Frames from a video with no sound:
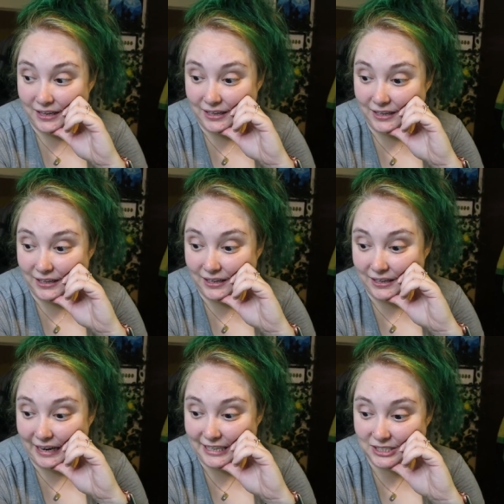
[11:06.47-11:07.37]

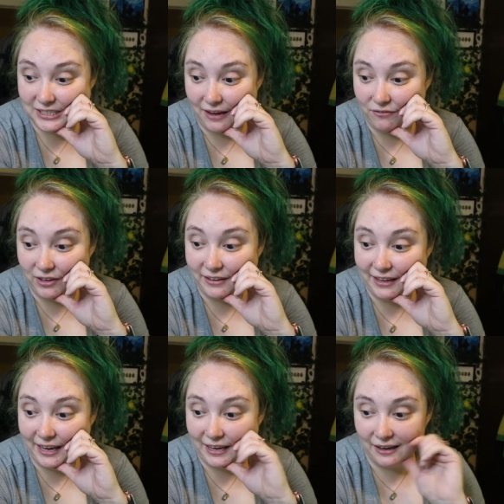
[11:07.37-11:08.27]
I just, I feel
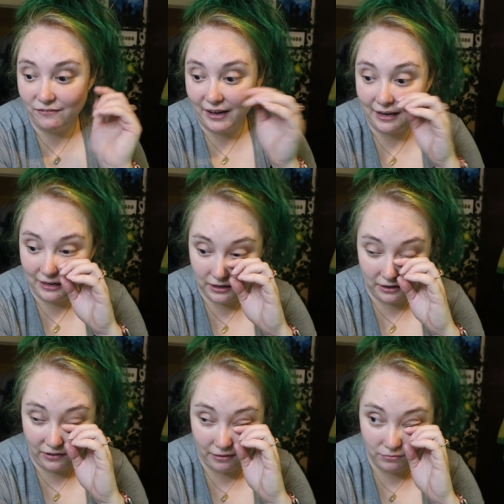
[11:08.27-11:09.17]
like if I,
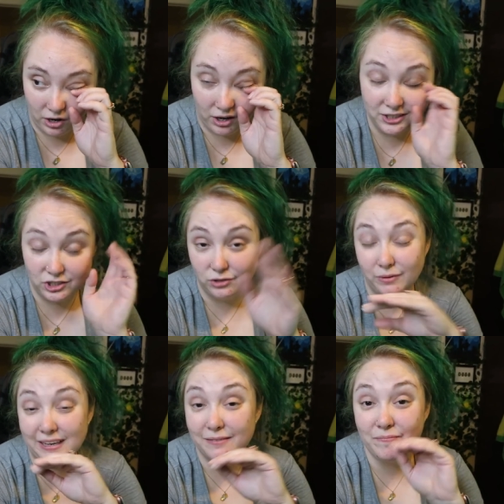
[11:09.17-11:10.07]
if I'm not
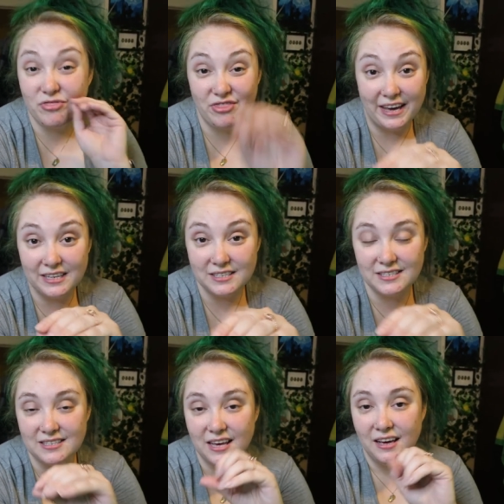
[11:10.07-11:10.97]
doing
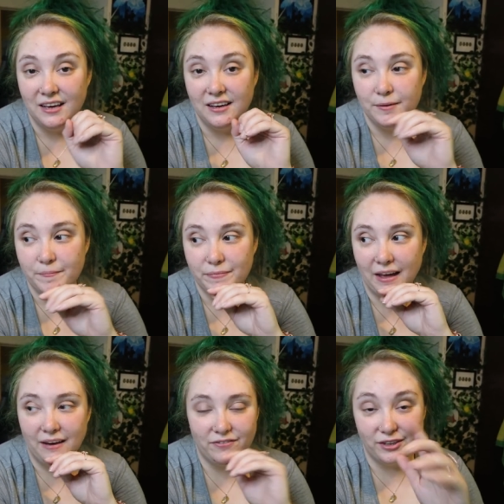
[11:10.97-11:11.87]
things,
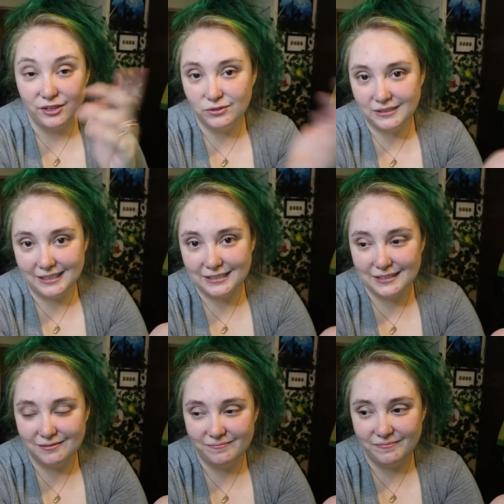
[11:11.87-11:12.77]
I feel
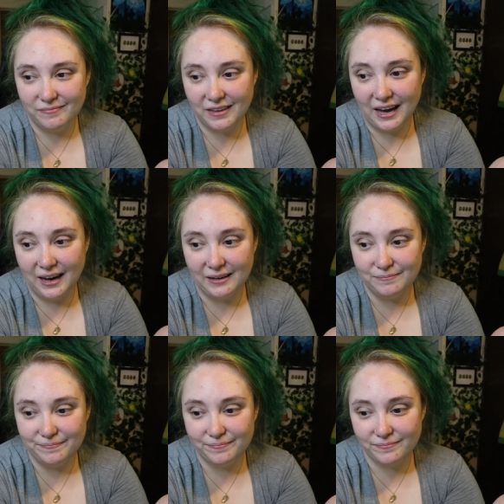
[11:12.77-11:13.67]
useless.
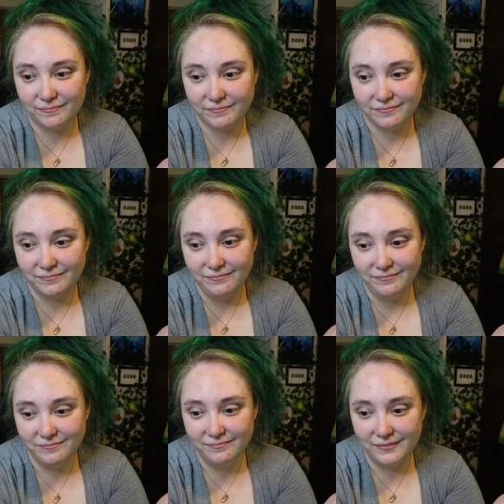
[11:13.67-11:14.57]
Um,
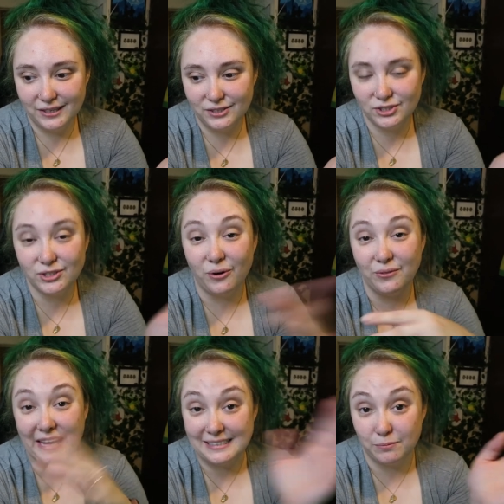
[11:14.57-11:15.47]
so
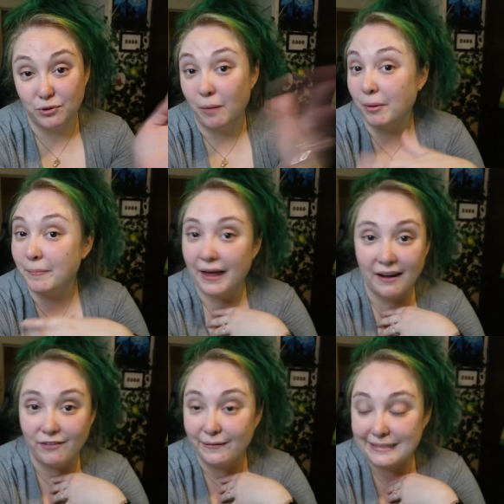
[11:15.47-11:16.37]
that's a problem that
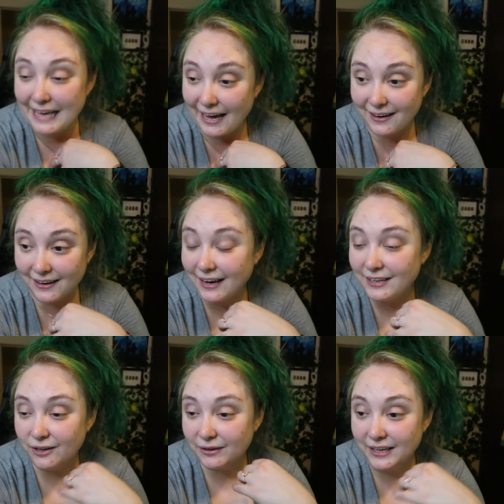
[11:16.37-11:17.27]
I've always had and I
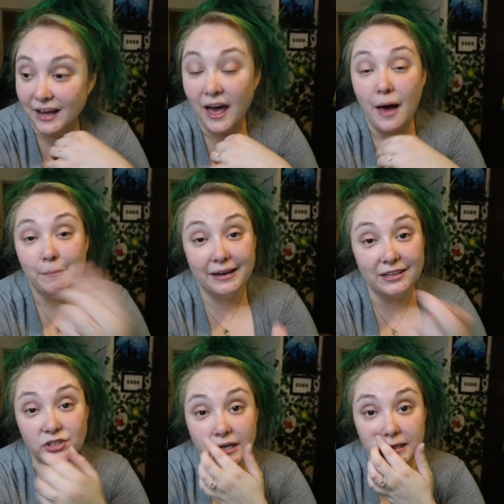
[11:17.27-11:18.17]
know it. But
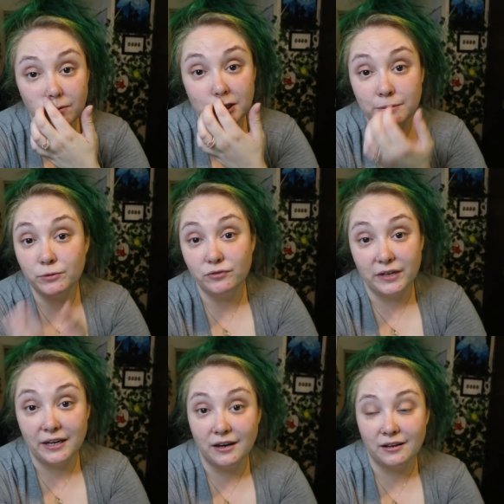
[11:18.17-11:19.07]
yesterday I did watch a
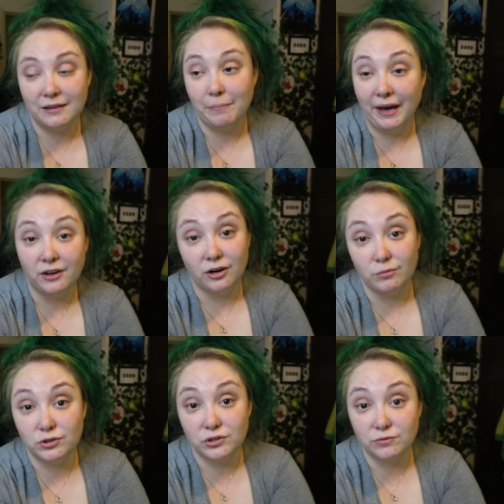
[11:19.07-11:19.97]
movie, uh, The
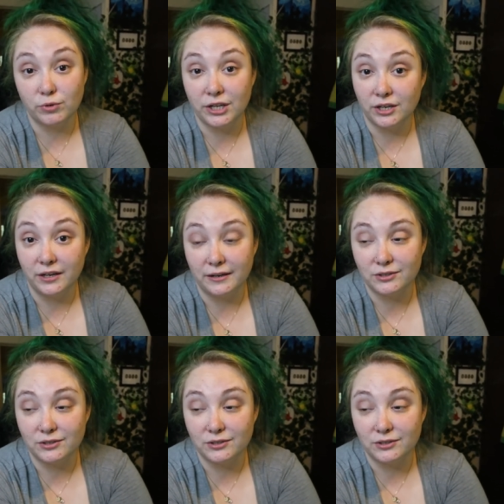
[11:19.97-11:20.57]
Banker, which was really good.